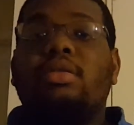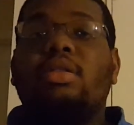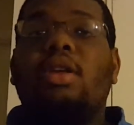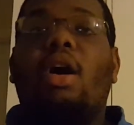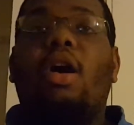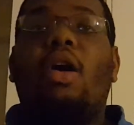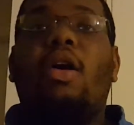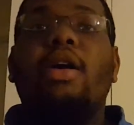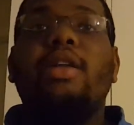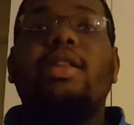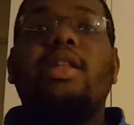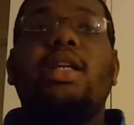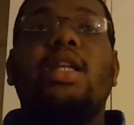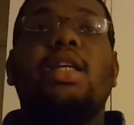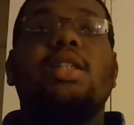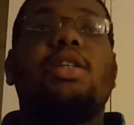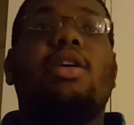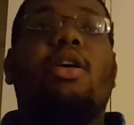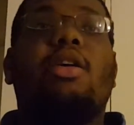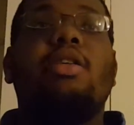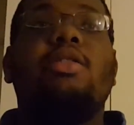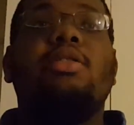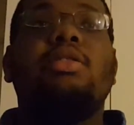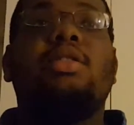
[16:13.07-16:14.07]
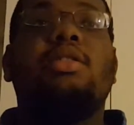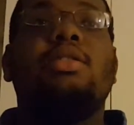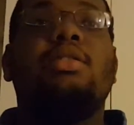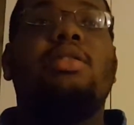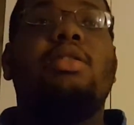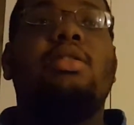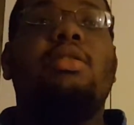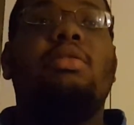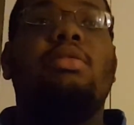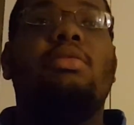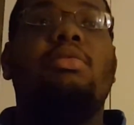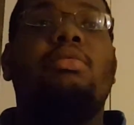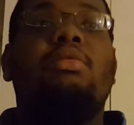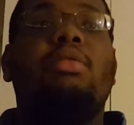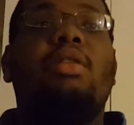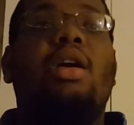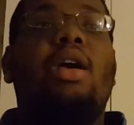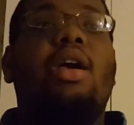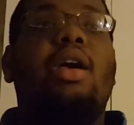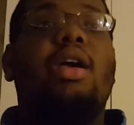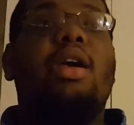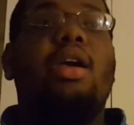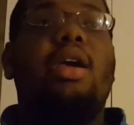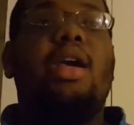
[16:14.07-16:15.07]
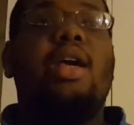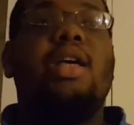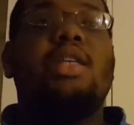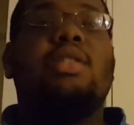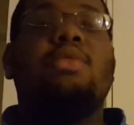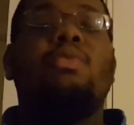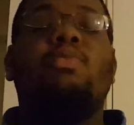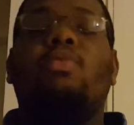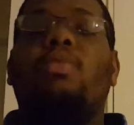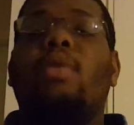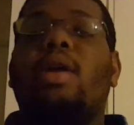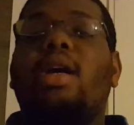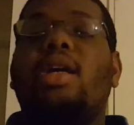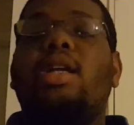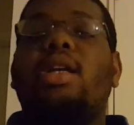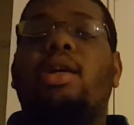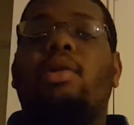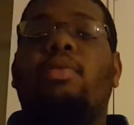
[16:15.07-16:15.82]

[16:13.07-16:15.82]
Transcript: The only thing the Tar Heels can do is win,